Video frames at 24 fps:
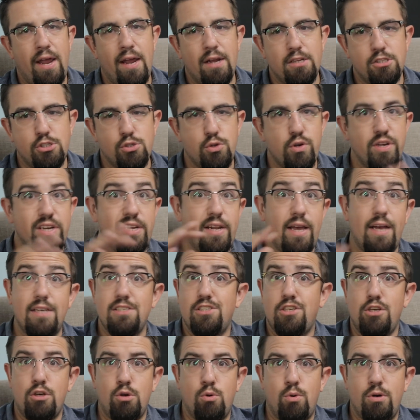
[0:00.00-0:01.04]
answering and
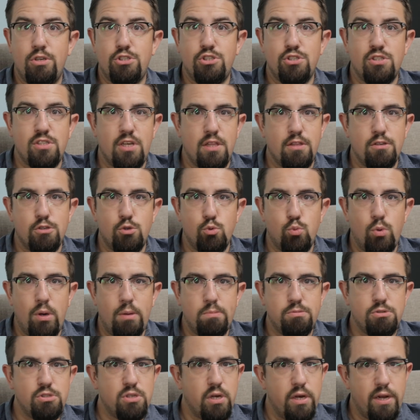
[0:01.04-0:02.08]
asking questions on this
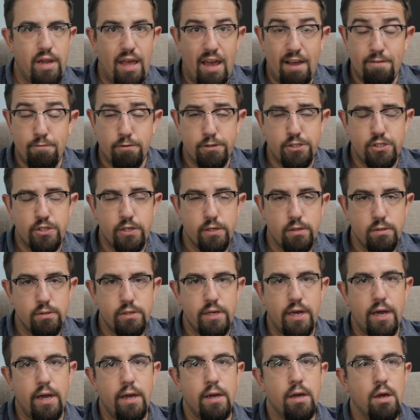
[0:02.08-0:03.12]
website every single
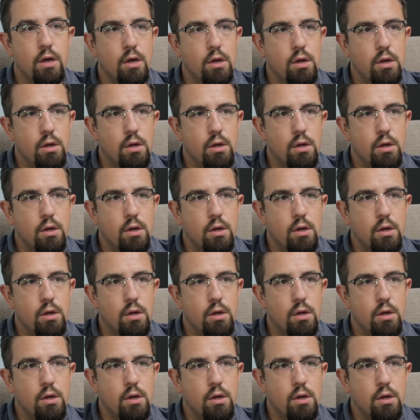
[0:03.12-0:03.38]
day.